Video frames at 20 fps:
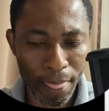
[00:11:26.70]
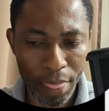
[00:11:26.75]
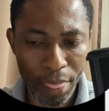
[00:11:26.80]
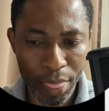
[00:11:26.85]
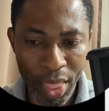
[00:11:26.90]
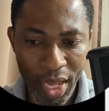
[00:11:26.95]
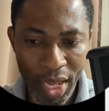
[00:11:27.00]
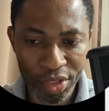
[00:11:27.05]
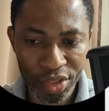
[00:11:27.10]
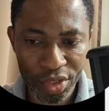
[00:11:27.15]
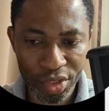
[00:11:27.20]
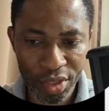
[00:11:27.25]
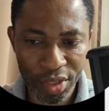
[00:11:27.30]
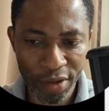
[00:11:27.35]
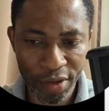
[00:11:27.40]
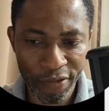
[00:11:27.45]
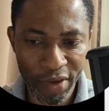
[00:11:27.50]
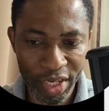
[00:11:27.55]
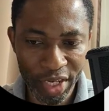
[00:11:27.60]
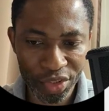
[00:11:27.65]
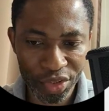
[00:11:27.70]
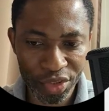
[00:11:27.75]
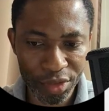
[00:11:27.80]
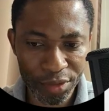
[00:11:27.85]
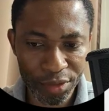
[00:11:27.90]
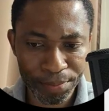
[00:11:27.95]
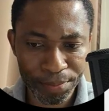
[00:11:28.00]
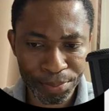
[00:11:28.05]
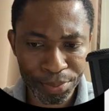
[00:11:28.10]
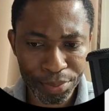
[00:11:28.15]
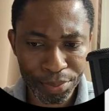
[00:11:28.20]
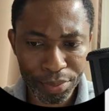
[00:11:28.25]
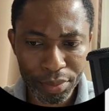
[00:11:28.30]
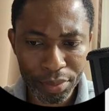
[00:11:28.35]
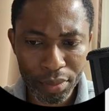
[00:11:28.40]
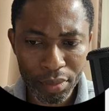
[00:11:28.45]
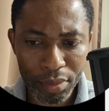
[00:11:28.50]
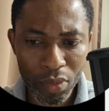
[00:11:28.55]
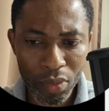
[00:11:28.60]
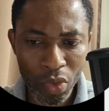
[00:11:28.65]
dash the version,
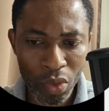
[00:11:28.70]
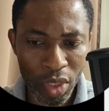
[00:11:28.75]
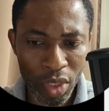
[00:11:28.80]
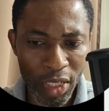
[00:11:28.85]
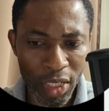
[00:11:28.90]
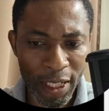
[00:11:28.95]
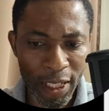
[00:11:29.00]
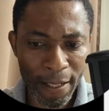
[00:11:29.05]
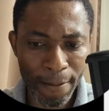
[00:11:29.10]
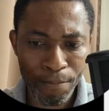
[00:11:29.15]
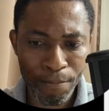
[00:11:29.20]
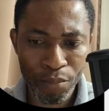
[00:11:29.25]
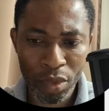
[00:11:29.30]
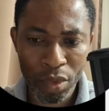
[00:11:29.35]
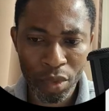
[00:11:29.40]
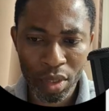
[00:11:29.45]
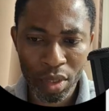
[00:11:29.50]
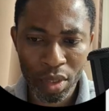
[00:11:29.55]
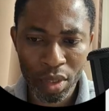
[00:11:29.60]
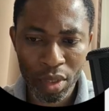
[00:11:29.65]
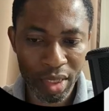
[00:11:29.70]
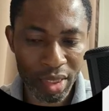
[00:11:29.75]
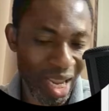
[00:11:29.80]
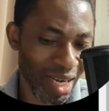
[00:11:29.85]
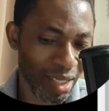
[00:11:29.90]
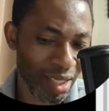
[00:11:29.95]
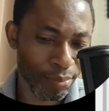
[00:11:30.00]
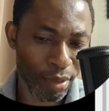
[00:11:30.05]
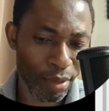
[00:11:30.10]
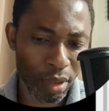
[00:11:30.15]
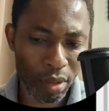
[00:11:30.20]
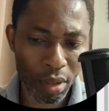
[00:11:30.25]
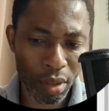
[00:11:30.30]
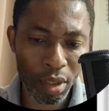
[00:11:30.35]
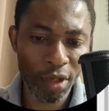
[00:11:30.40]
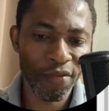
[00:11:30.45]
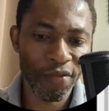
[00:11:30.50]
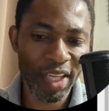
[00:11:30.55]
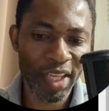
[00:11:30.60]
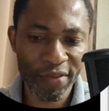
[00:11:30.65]
okay, the tarball
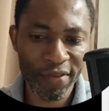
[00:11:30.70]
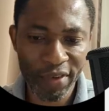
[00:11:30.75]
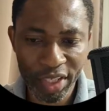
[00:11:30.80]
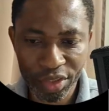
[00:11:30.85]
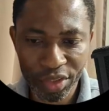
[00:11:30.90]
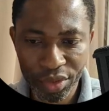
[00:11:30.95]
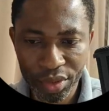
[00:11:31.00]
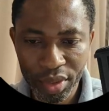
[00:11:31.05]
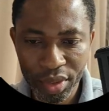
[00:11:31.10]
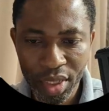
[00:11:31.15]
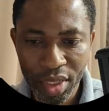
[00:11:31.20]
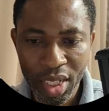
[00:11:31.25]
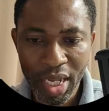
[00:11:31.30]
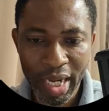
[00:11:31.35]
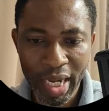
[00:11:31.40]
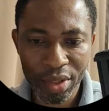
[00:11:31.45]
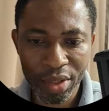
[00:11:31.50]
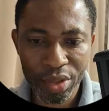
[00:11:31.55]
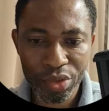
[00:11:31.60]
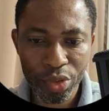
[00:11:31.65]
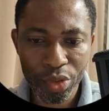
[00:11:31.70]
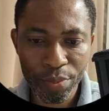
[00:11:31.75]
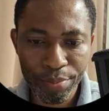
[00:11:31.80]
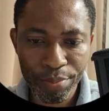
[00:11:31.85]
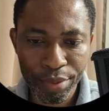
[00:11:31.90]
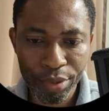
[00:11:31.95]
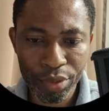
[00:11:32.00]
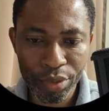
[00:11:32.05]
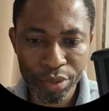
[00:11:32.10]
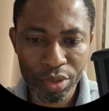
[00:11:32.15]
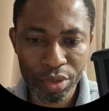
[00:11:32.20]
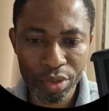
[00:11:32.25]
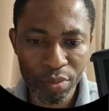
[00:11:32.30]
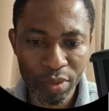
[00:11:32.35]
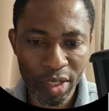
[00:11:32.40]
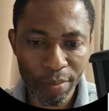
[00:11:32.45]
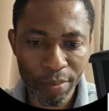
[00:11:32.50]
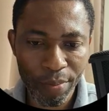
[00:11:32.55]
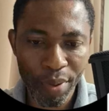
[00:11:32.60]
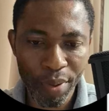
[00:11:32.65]
of that version, and also built
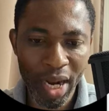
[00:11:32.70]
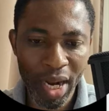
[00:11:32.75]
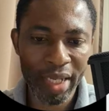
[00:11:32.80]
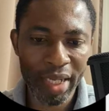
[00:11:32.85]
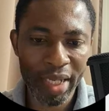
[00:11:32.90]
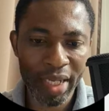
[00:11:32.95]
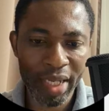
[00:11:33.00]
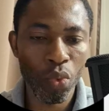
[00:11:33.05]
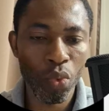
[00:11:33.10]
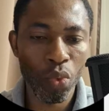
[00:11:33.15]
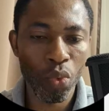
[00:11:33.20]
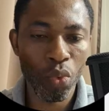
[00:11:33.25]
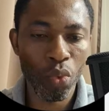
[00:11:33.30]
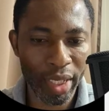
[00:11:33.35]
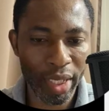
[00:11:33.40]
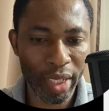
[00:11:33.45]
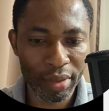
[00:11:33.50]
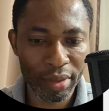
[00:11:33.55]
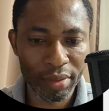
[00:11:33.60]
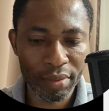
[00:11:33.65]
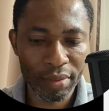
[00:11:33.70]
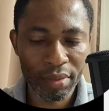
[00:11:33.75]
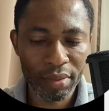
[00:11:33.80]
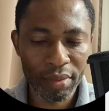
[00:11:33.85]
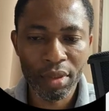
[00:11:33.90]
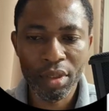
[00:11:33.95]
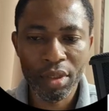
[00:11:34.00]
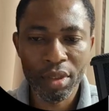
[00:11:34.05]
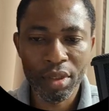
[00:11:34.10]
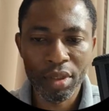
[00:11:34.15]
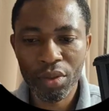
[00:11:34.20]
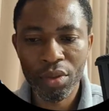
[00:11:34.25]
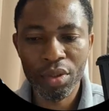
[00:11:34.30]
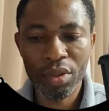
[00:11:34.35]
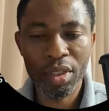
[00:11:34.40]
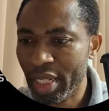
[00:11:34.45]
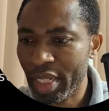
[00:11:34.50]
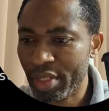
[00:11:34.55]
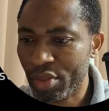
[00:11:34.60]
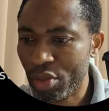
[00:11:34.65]
numeric pi wheel. So
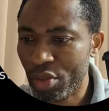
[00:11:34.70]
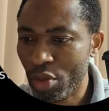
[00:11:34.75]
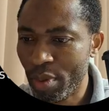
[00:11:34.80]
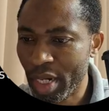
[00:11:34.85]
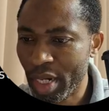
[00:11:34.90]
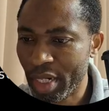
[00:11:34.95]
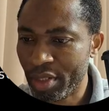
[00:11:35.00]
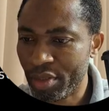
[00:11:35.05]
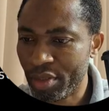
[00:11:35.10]
let's go back